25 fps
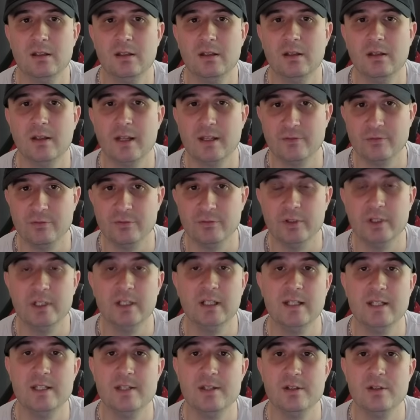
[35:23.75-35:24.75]
They
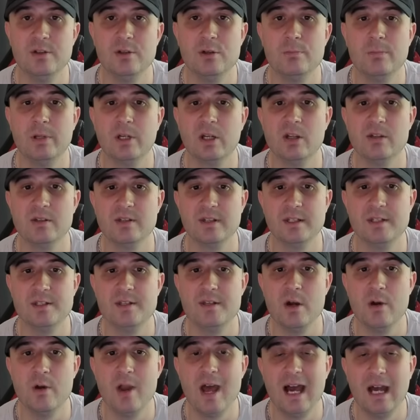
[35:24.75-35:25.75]
really do, because they
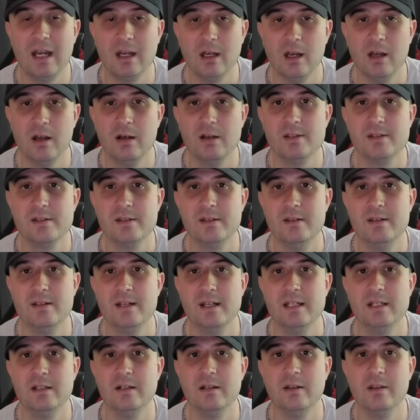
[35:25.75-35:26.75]
don't analyze the
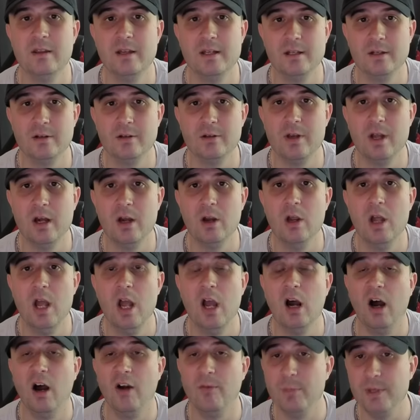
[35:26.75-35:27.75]
data and they don't know.
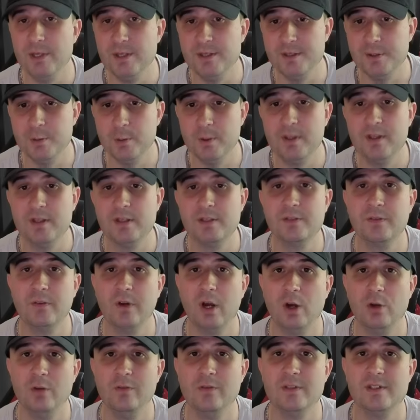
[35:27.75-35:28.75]
I've been doing this for
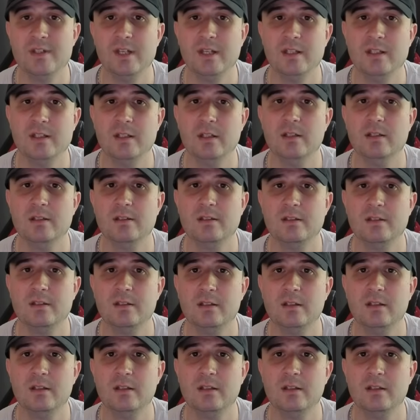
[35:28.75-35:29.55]
over 10 years.